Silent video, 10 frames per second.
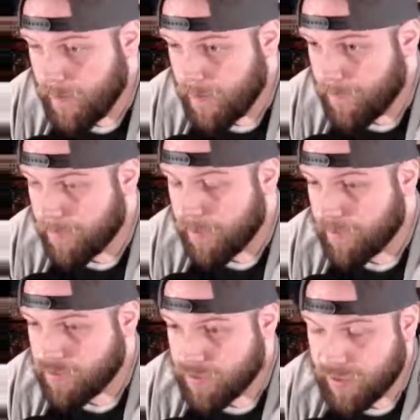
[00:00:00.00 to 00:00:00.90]

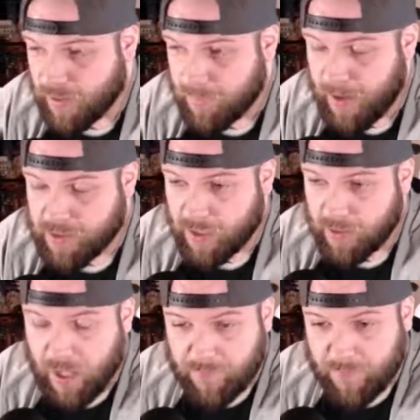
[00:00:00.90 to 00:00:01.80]
but just like the Magic
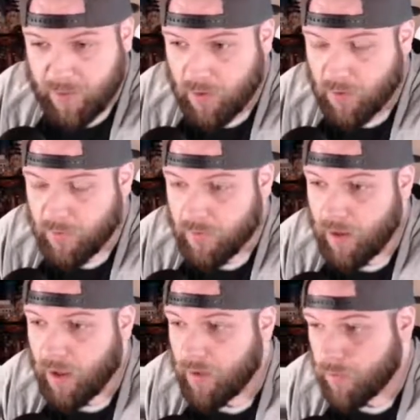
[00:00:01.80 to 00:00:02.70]
Online video,
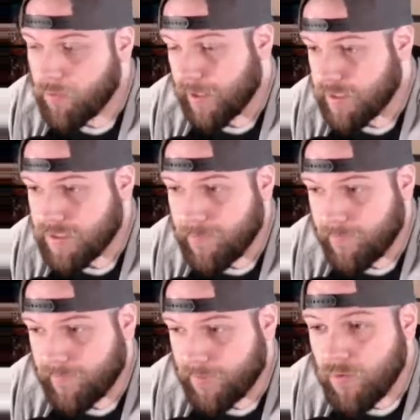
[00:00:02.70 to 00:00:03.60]
I will make a
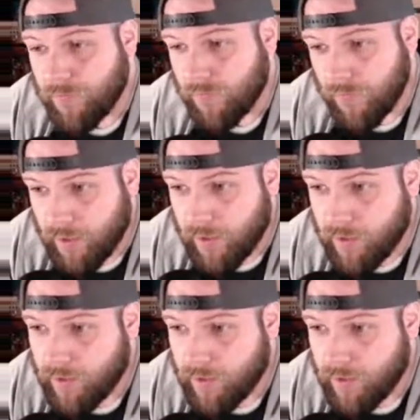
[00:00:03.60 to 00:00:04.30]
separate video for Arena.